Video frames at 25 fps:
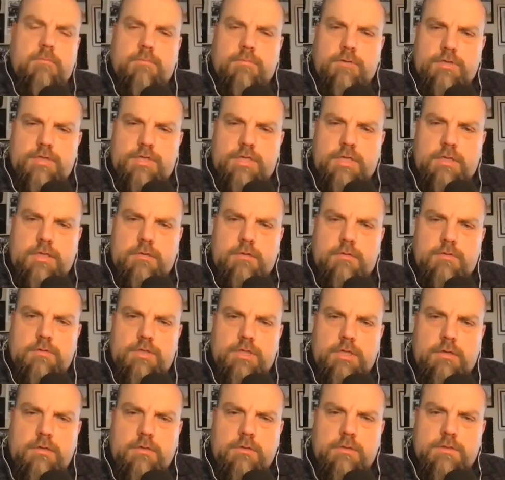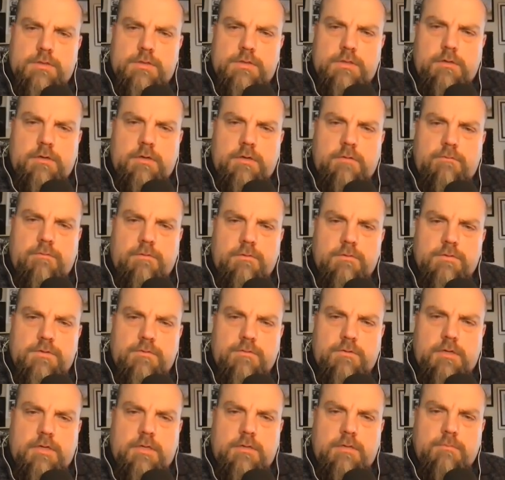appreciate you sharing the story, first
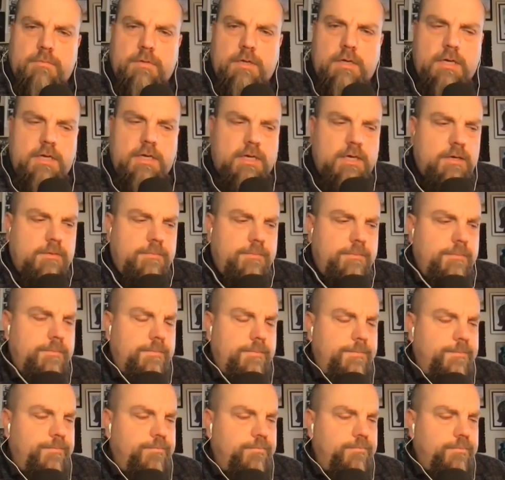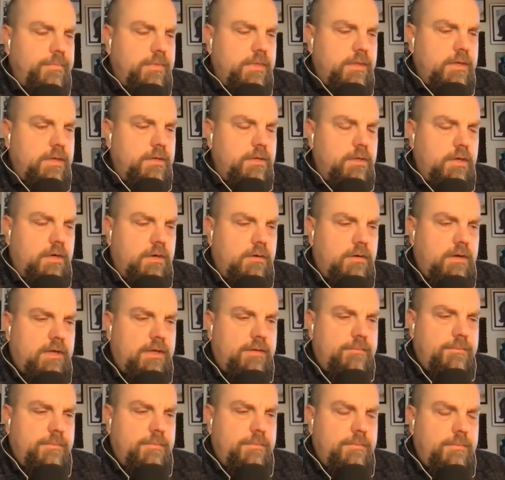of all.
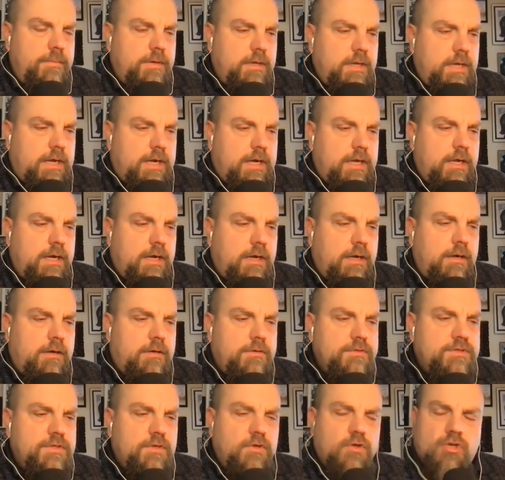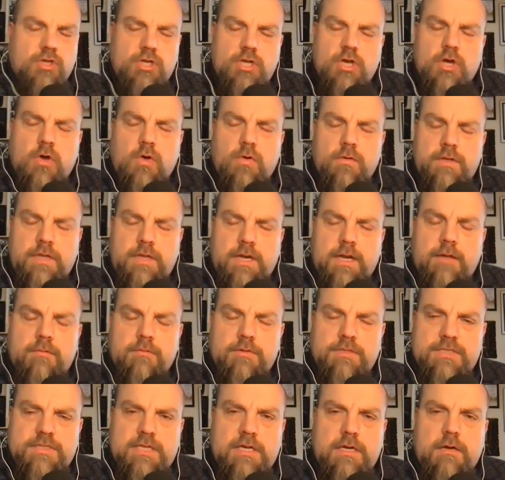I also know that I
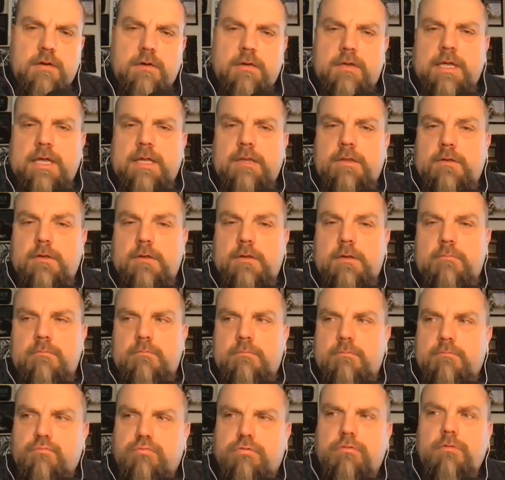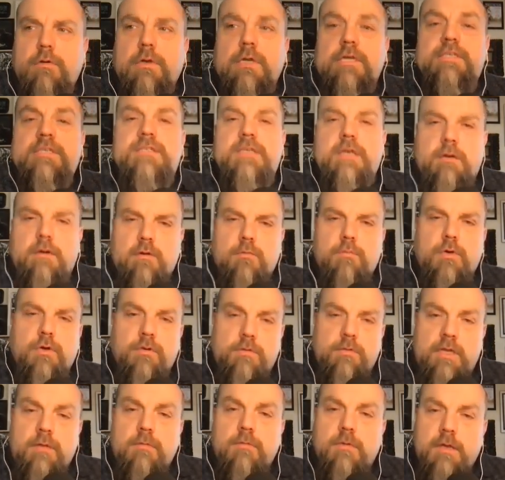was there at the
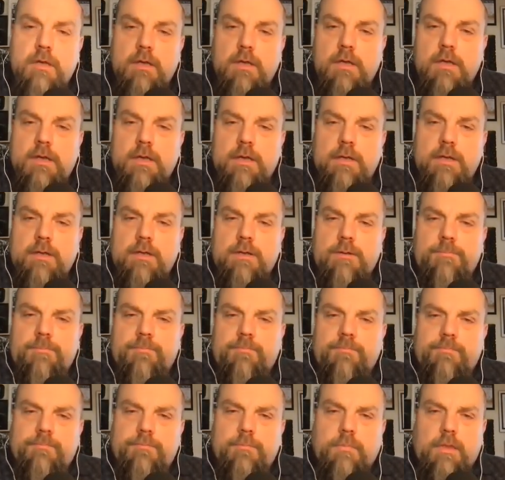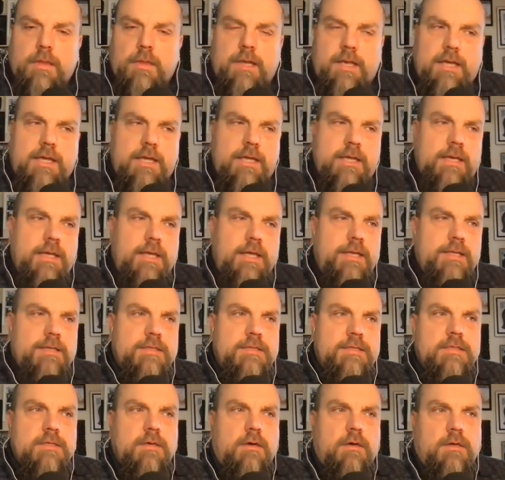pre-ceremony. And
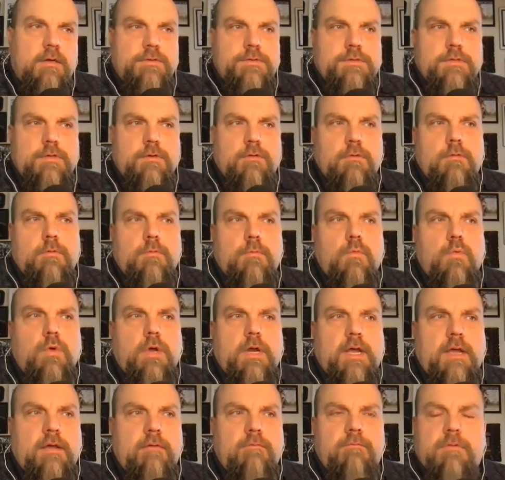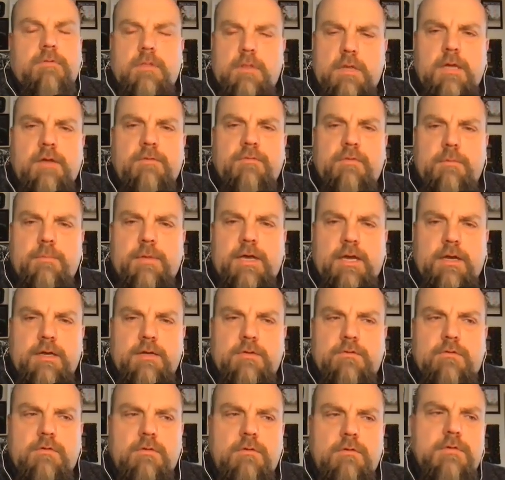it's also what I've loved
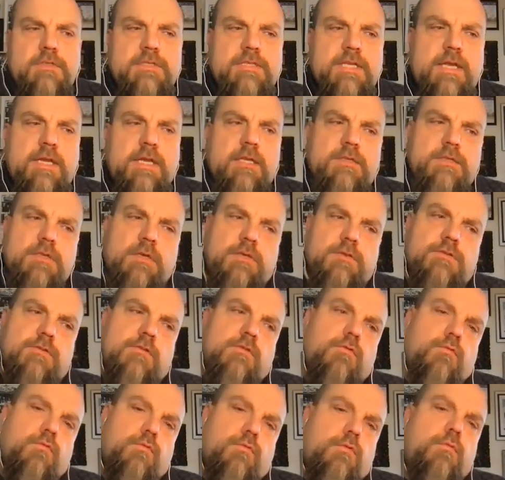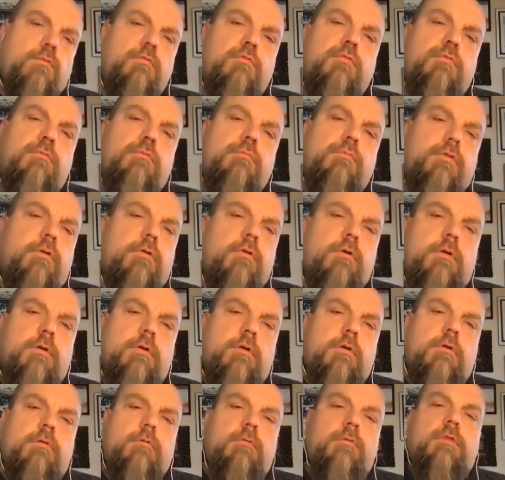about it too, is that it's also grouped
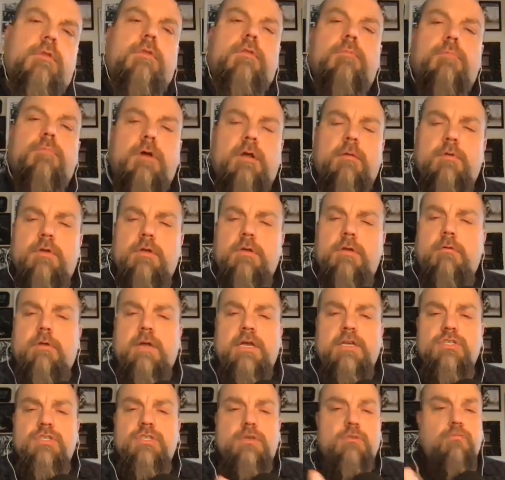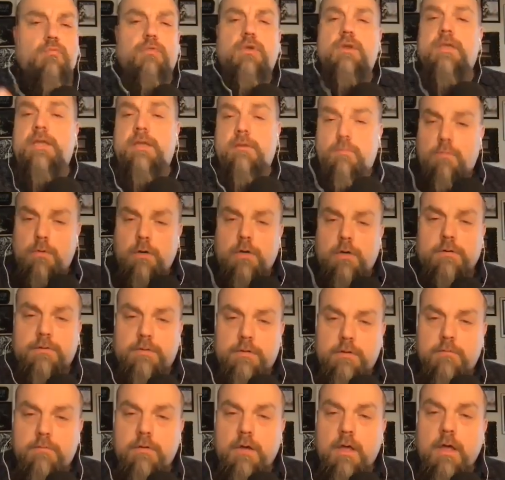per the Department of Correction where they
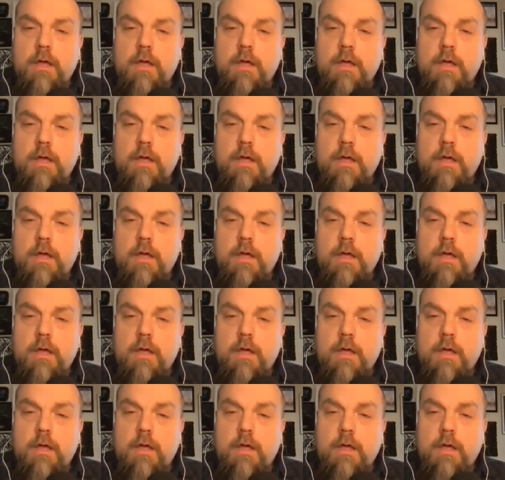worked.